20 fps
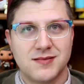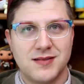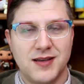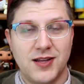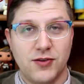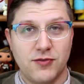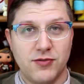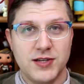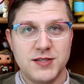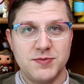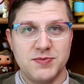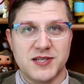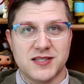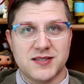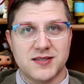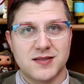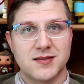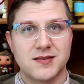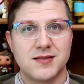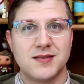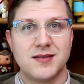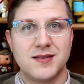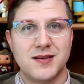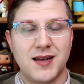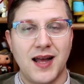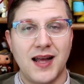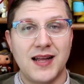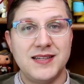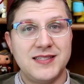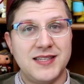in Christmas,
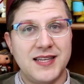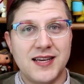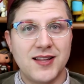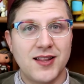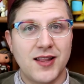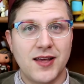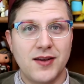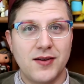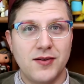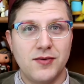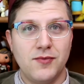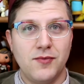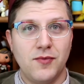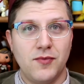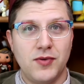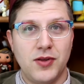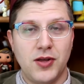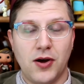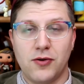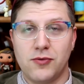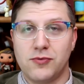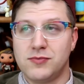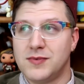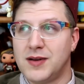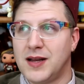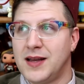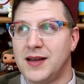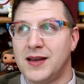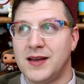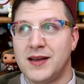dealing, you know,
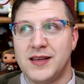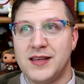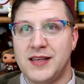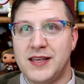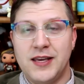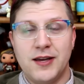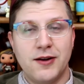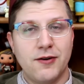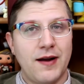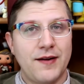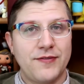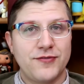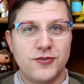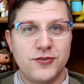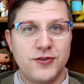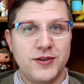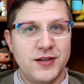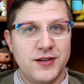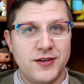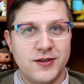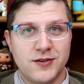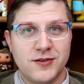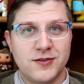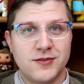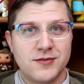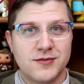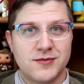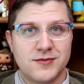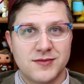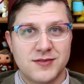year after
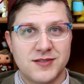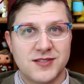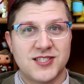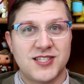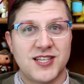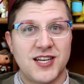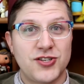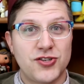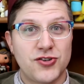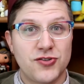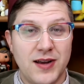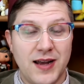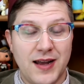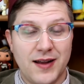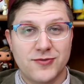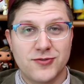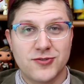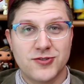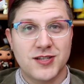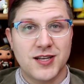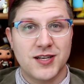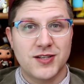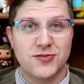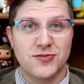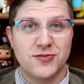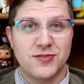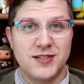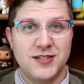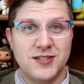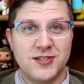year, century after
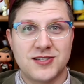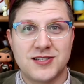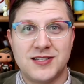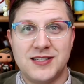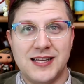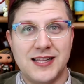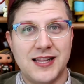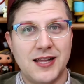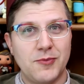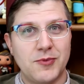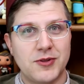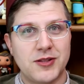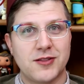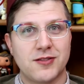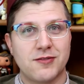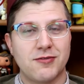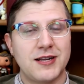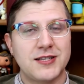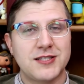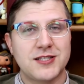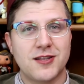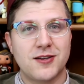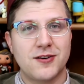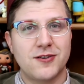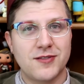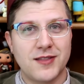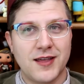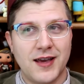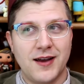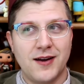century, just dealing with the threats that
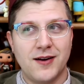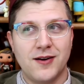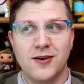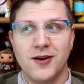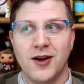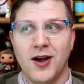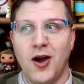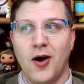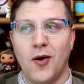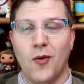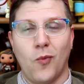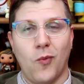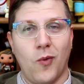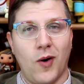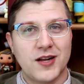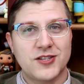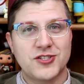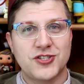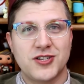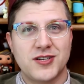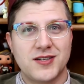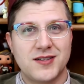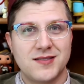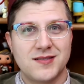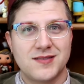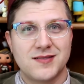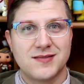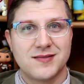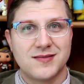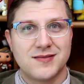are there,
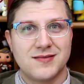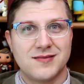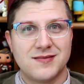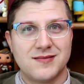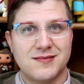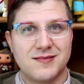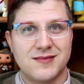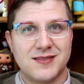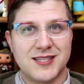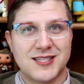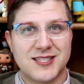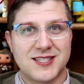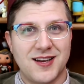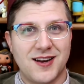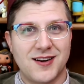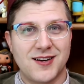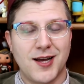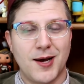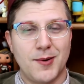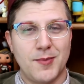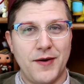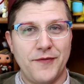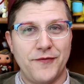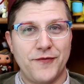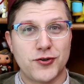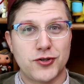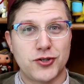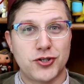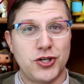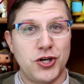watching the sun come
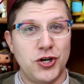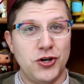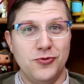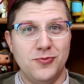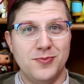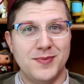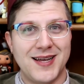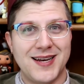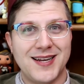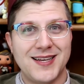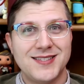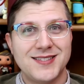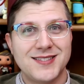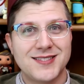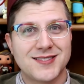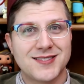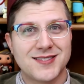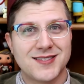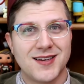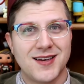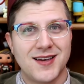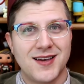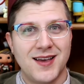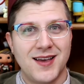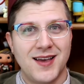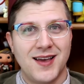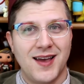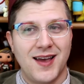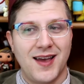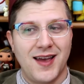up for 2 minutes,
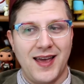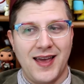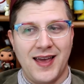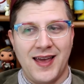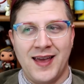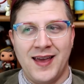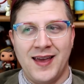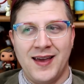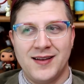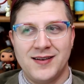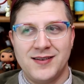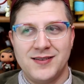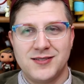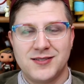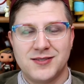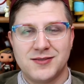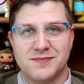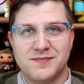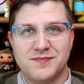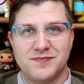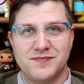and